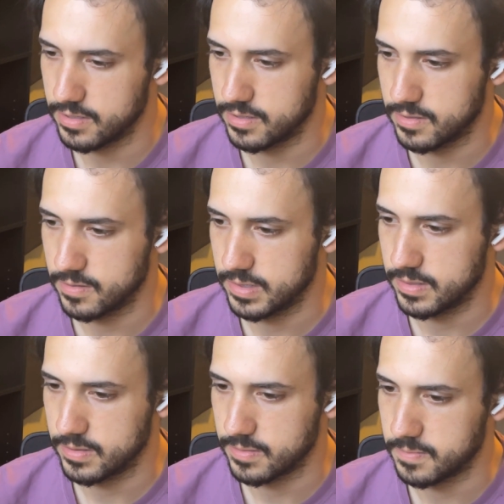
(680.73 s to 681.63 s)

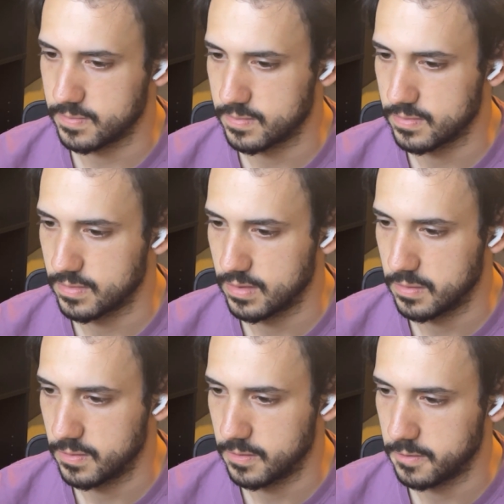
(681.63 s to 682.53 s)

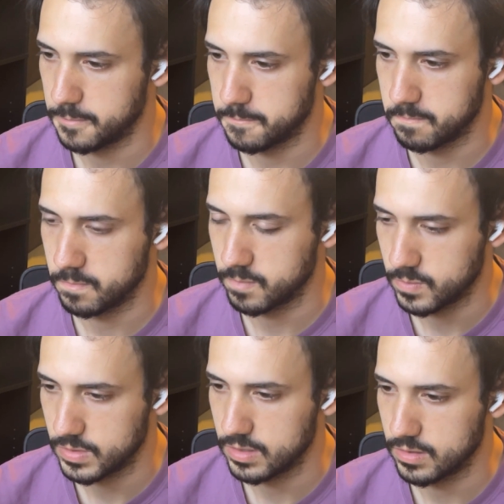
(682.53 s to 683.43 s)

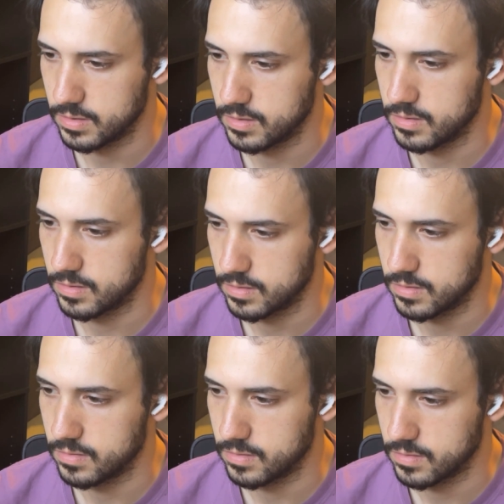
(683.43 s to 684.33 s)

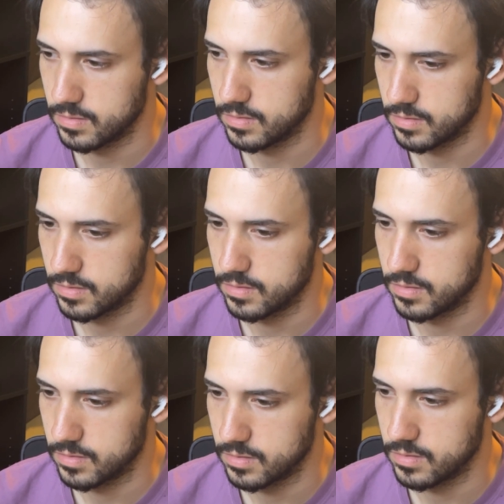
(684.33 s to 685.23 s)

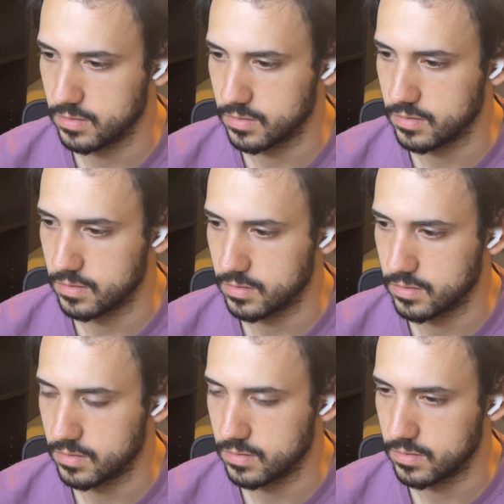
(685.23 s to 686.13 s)

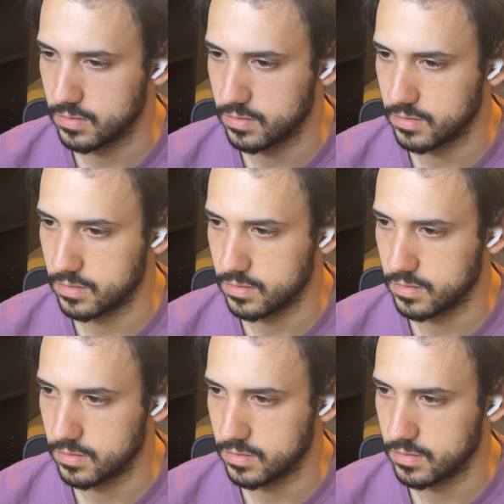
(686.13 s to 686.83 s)
No one is speaking in this clip.